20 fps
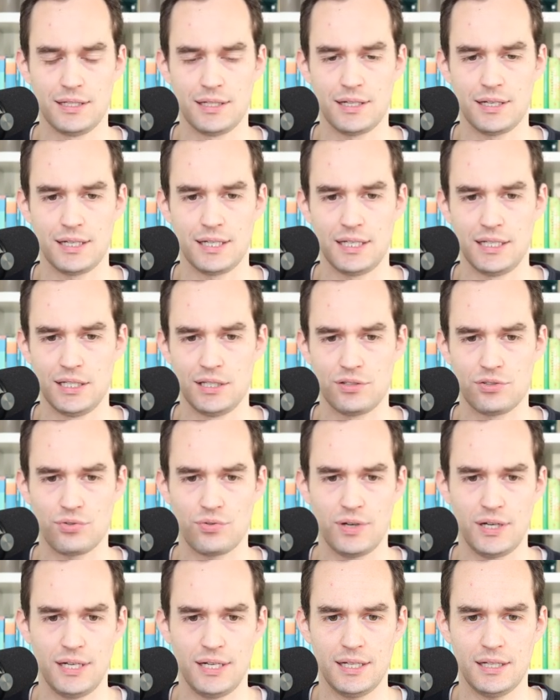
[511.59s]
Nike
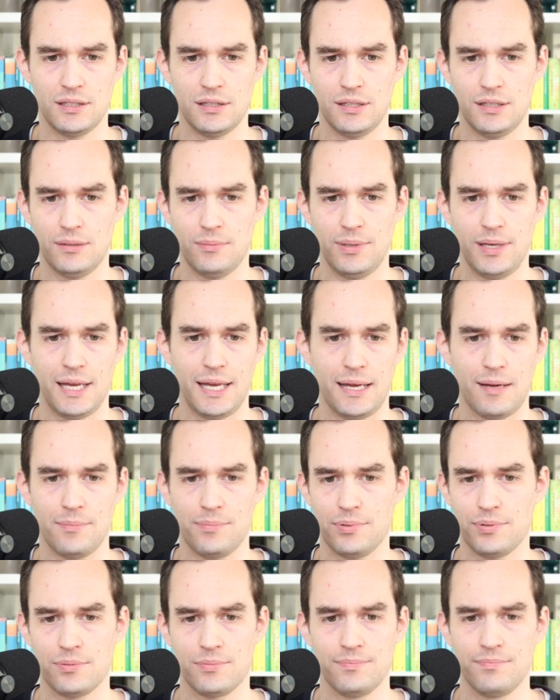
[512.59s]
Training Club
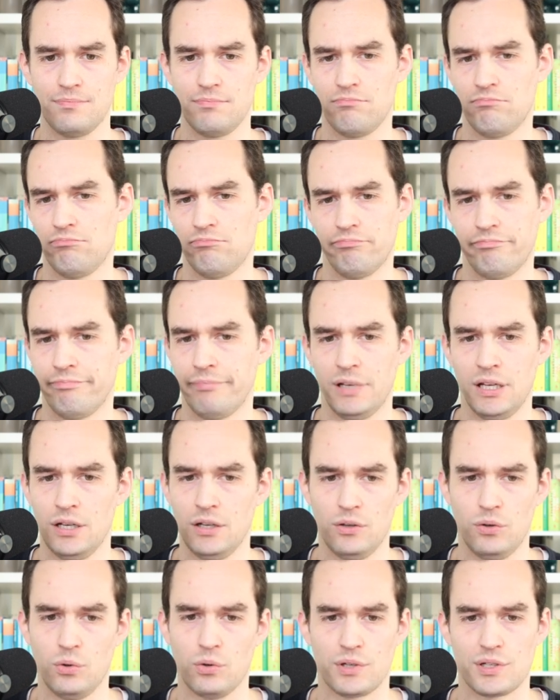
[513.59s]
app
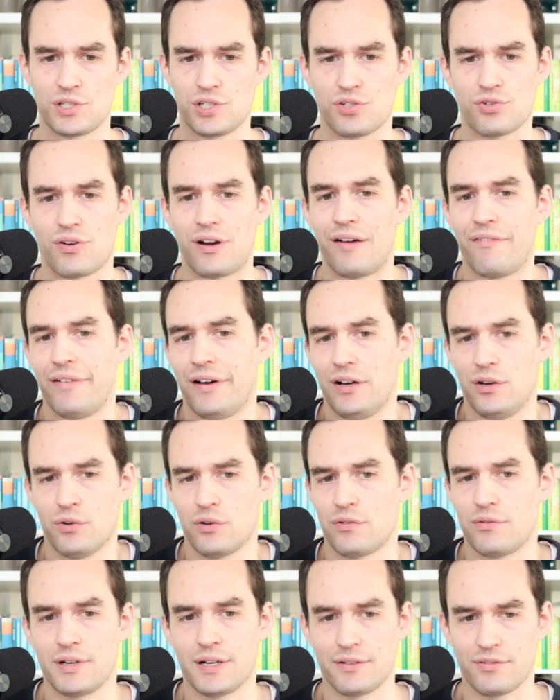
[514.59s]
or in Strava
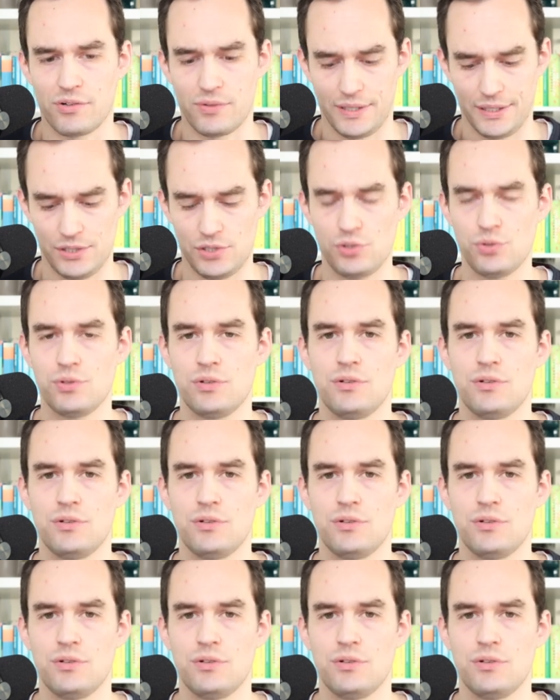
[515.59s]
or whatever, right?